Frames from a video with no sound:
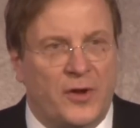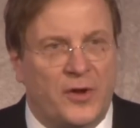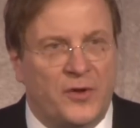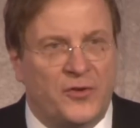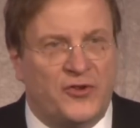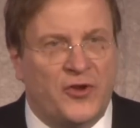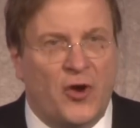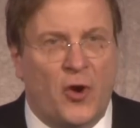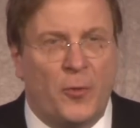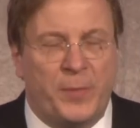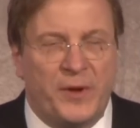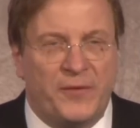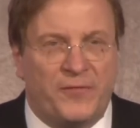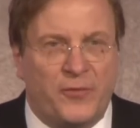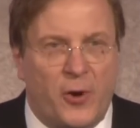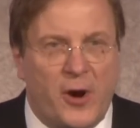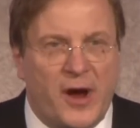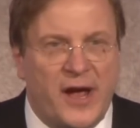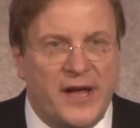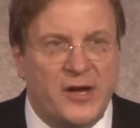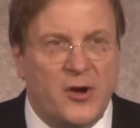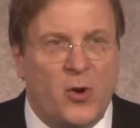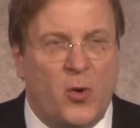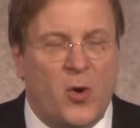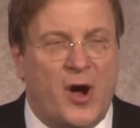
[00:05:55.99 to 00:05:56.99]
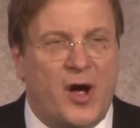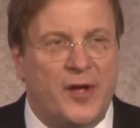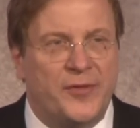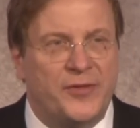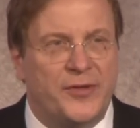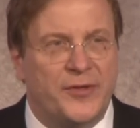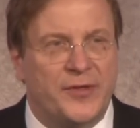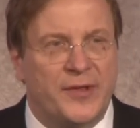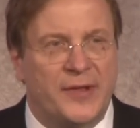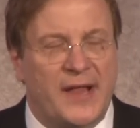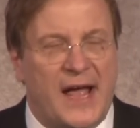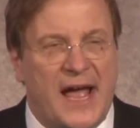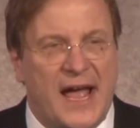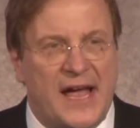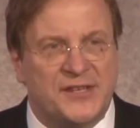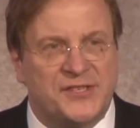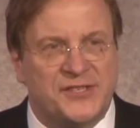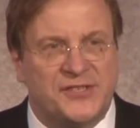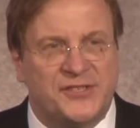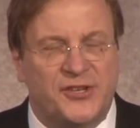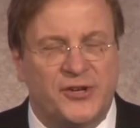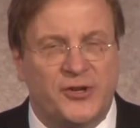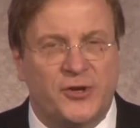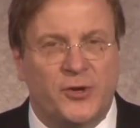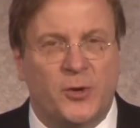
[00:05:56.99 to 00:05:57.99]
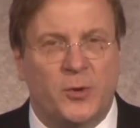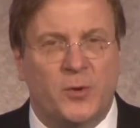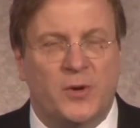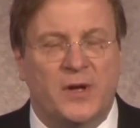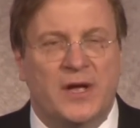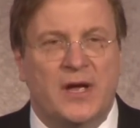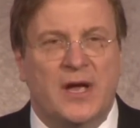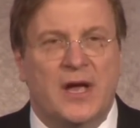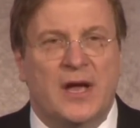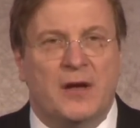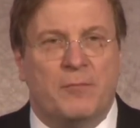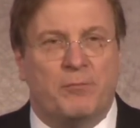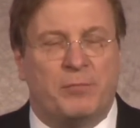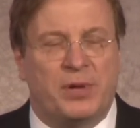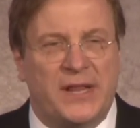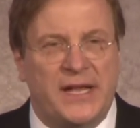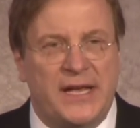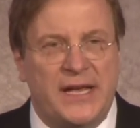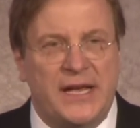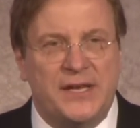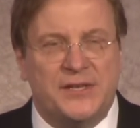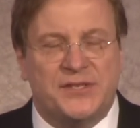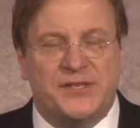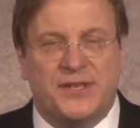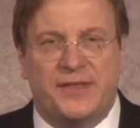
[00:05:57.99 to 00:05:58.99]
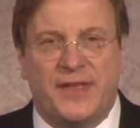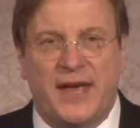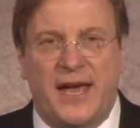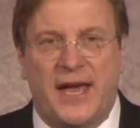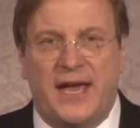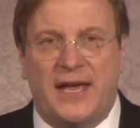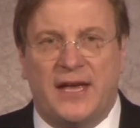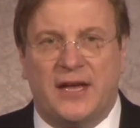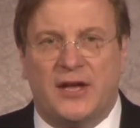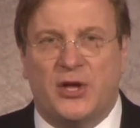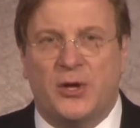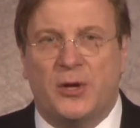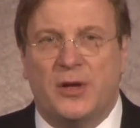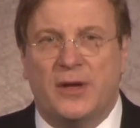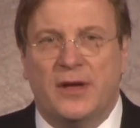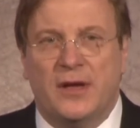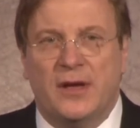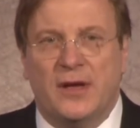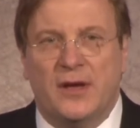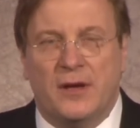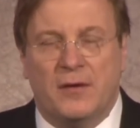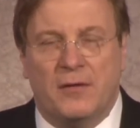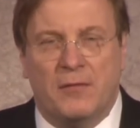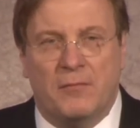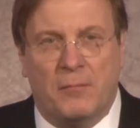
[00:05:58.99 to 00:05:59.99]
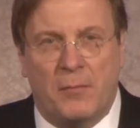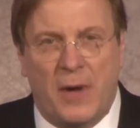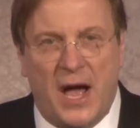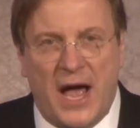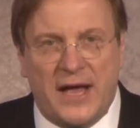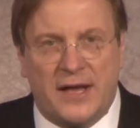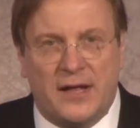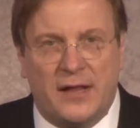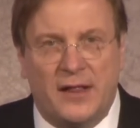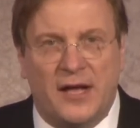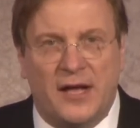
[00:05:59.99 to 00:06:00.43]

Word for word: So before I go on to the last two, please thank Michael